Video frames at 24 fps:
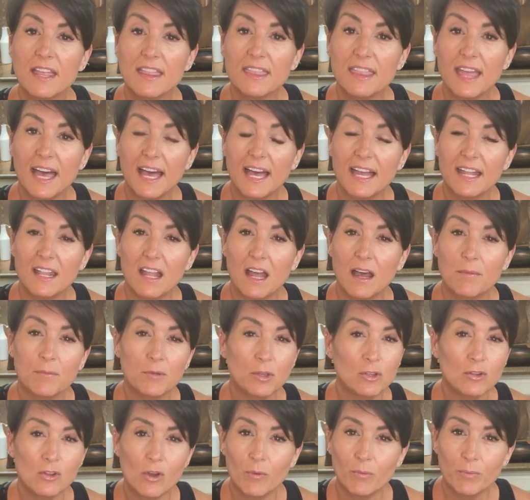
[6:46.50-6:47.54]
that
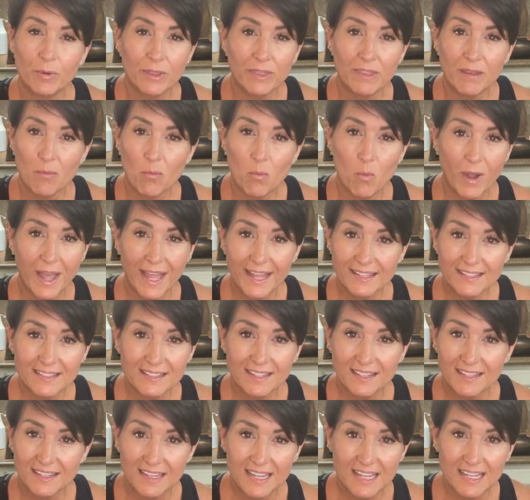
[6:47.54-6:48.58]
you don't put them wet
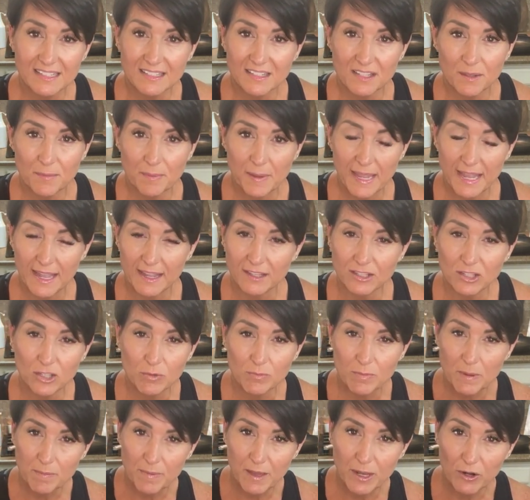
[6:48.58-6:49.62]
into the pan. You'd
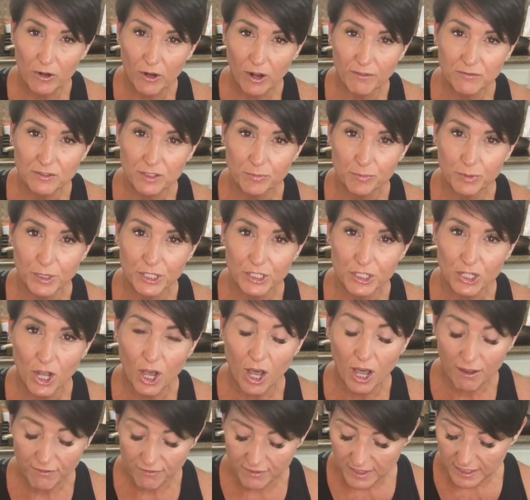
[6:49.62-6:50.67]
be better off to brush
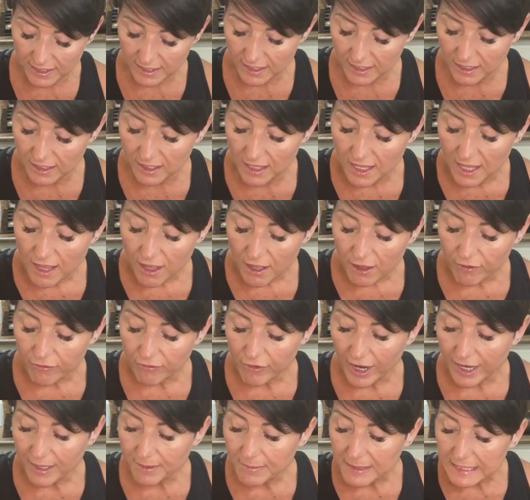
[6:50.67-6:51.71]
off the little
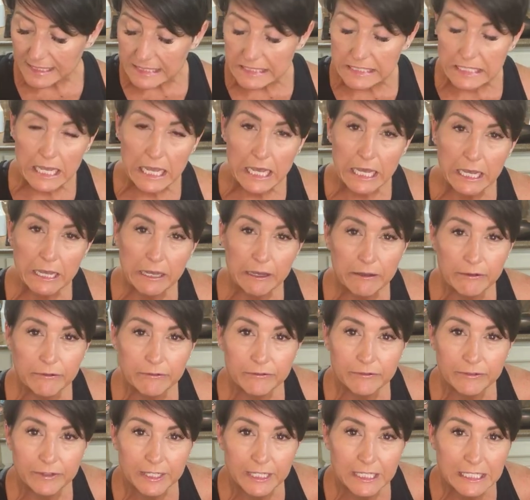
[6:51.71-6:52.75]
fragments
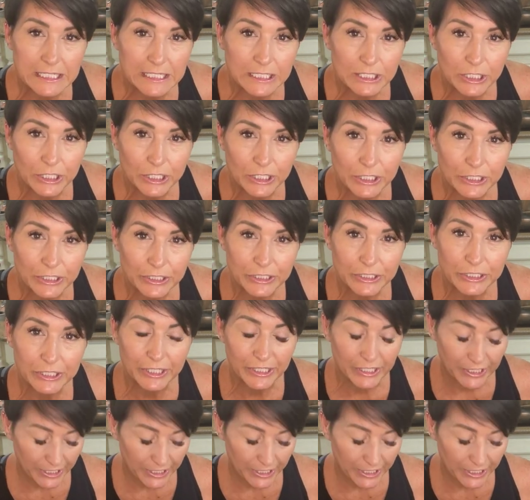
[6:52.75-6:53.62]
of dirt